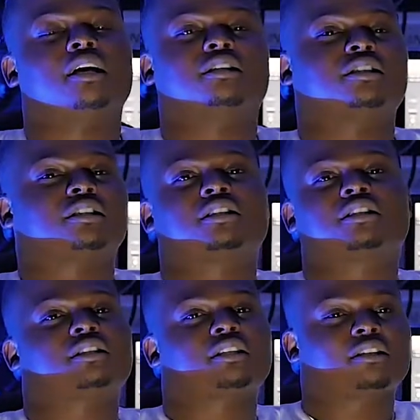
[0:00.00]
and
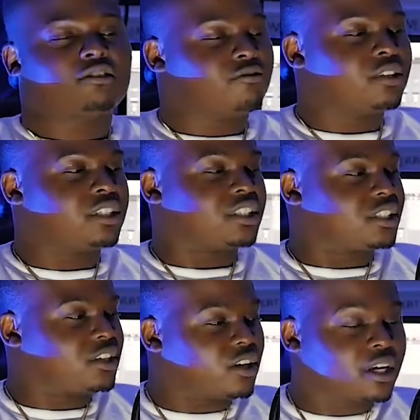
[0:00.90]
just really
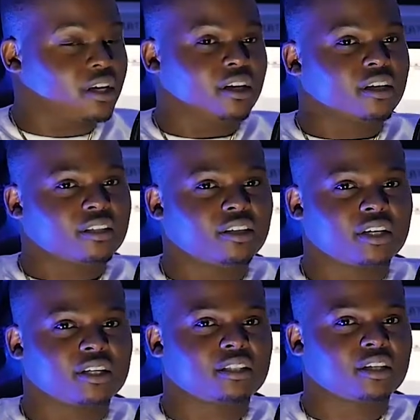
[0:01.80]
just took it,
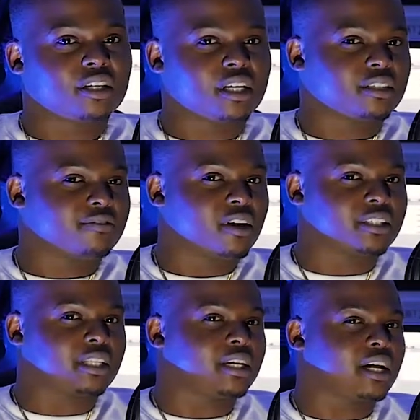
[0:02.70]
took it, took it as far
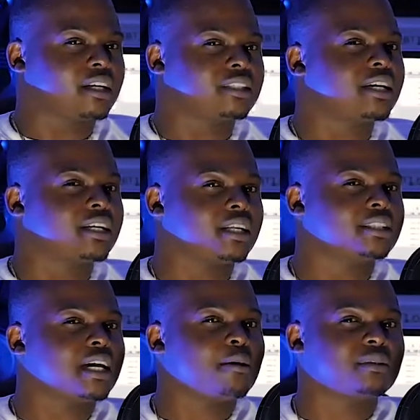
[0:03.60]
as I think I could take it at
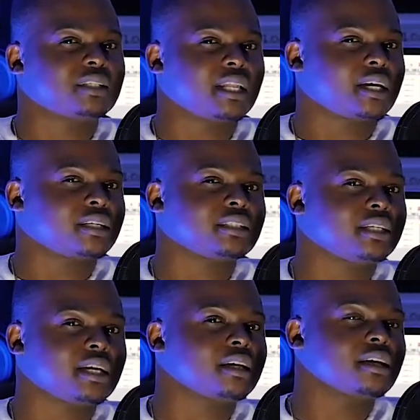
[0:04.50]
the time, until I couldn't
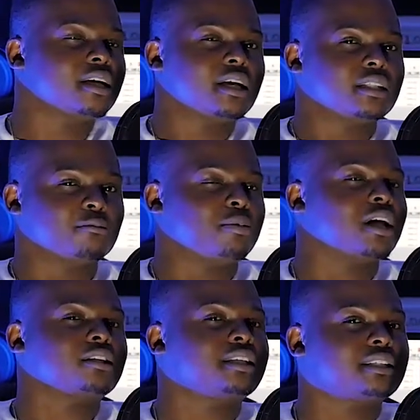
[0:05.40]
take the
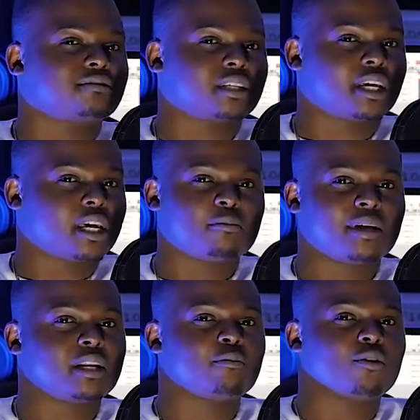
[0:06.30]
politics of the game
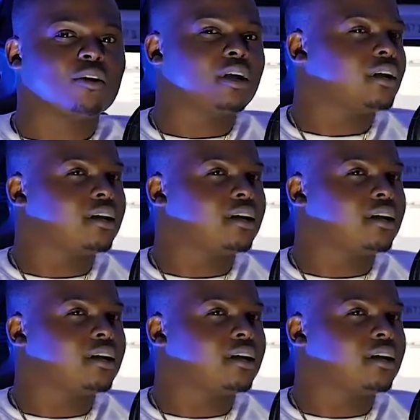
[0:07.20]
anymore.